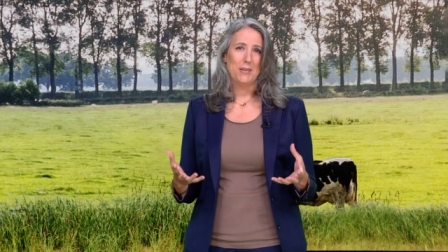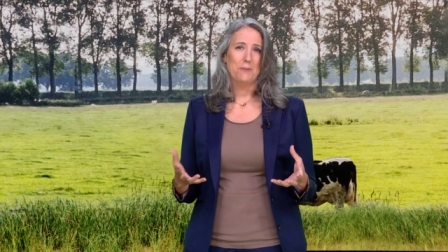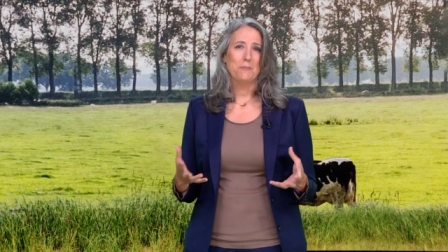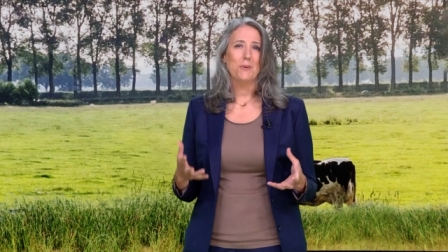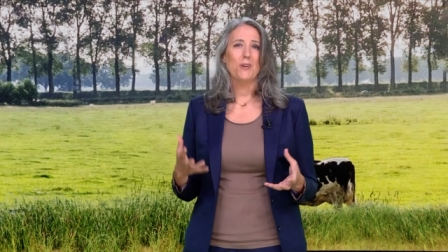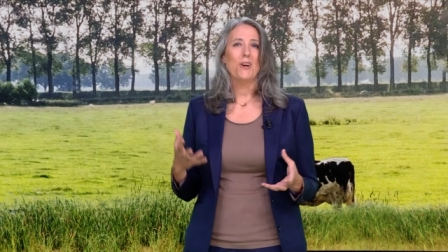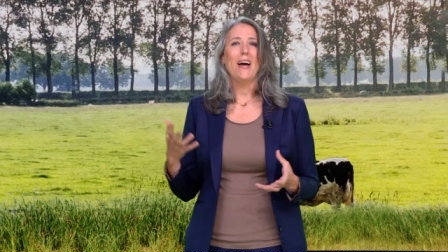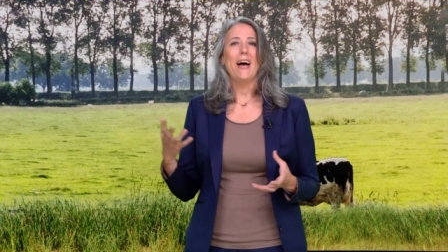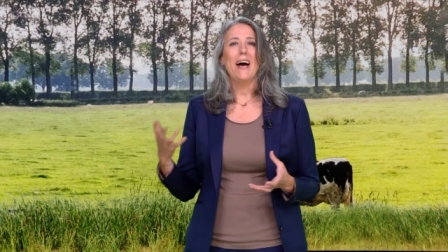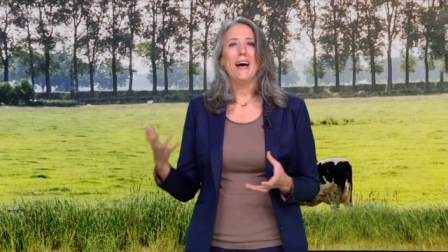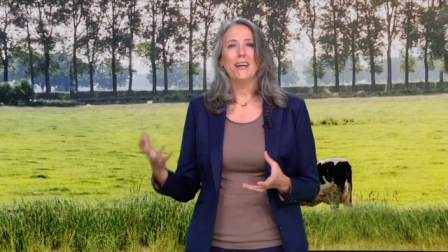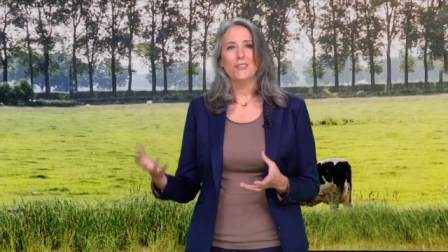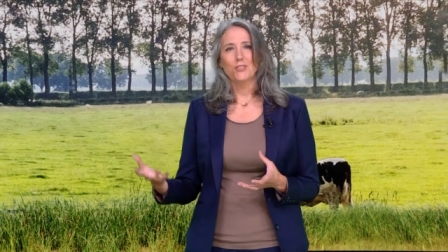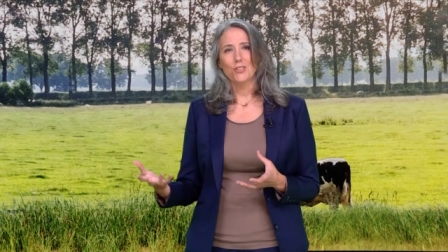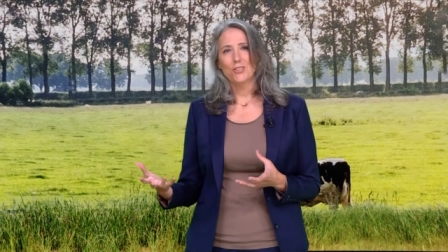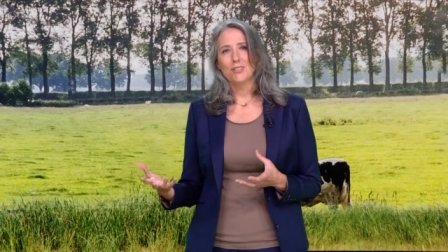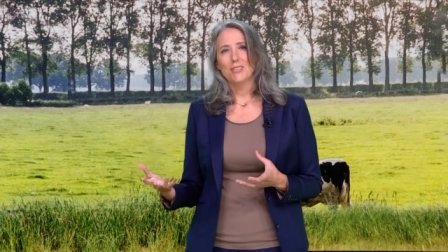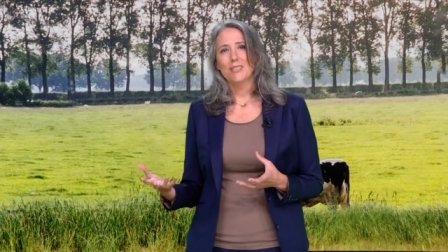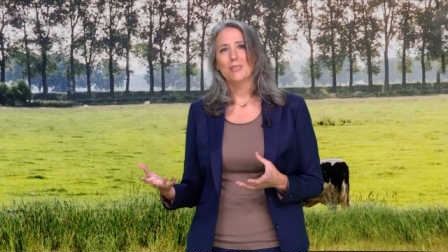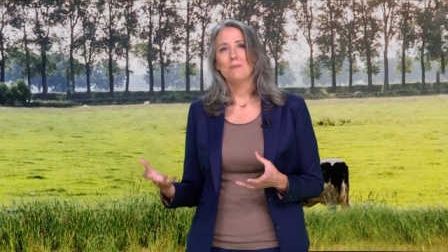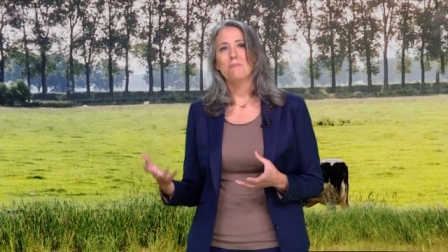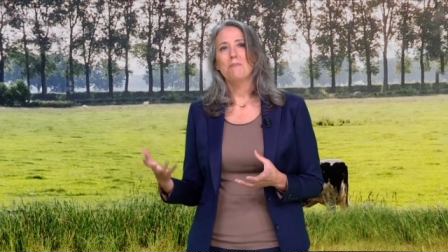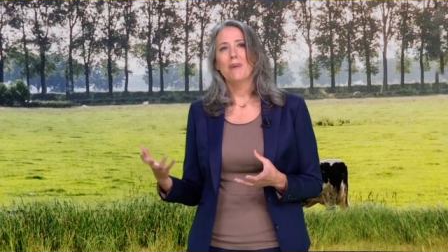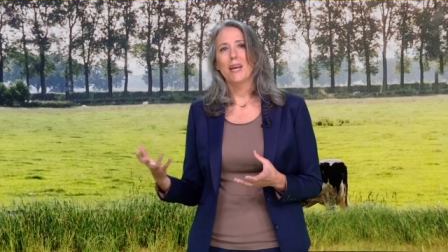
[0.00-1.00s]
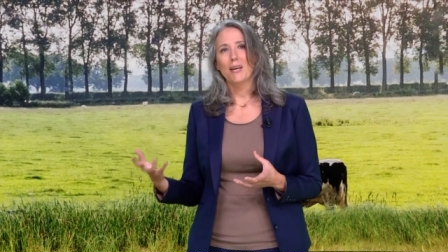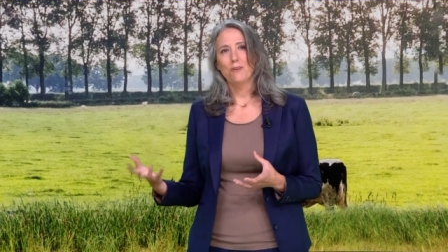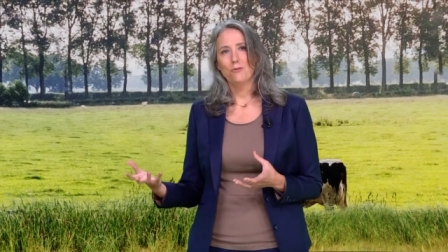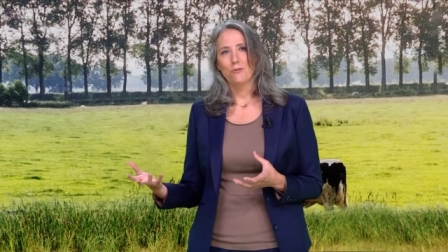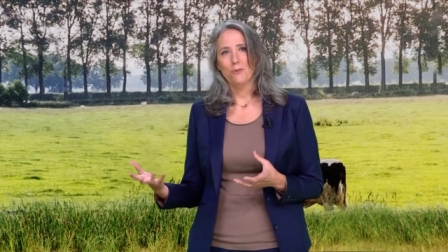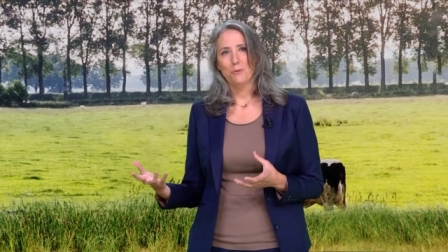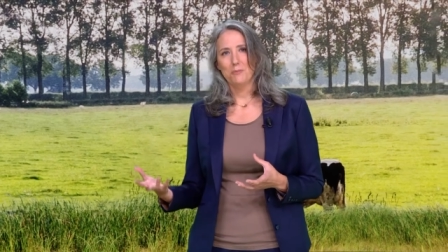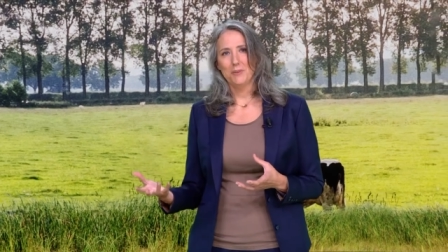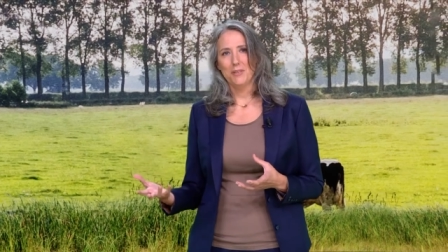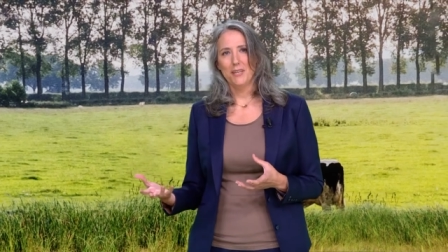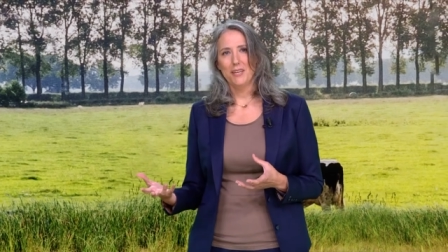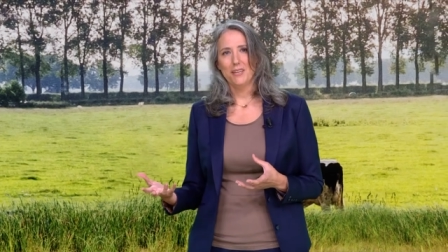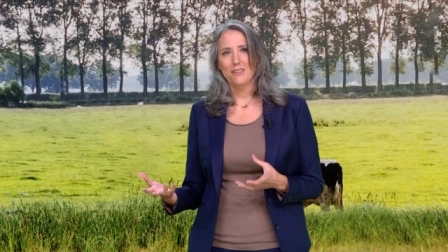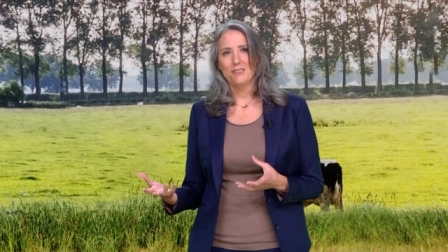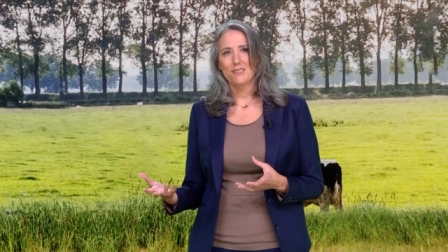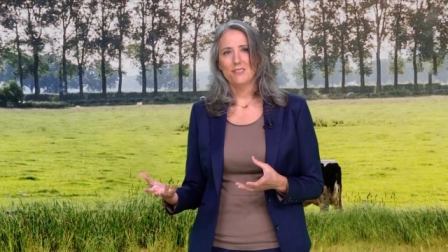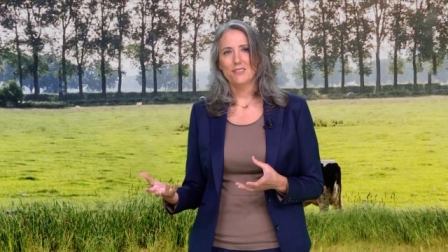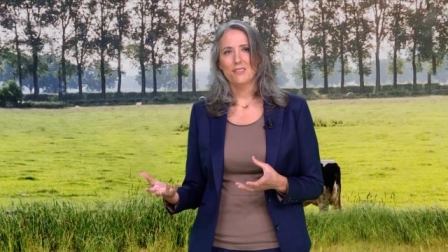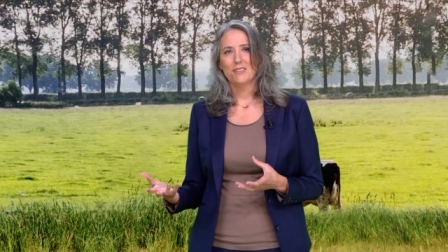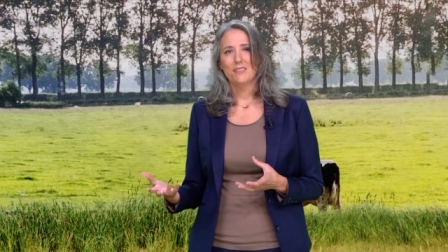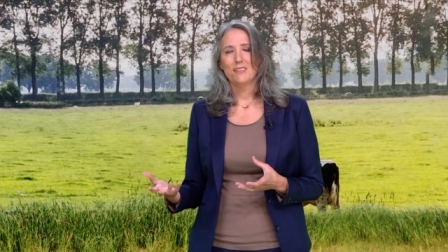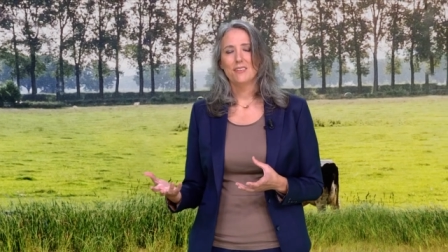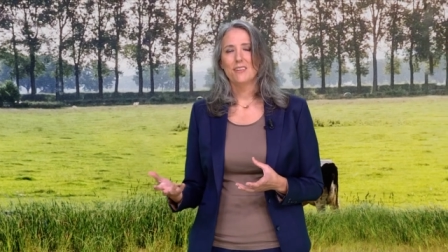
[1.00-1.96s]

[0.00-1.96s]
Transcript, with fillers: but are actually made from plants.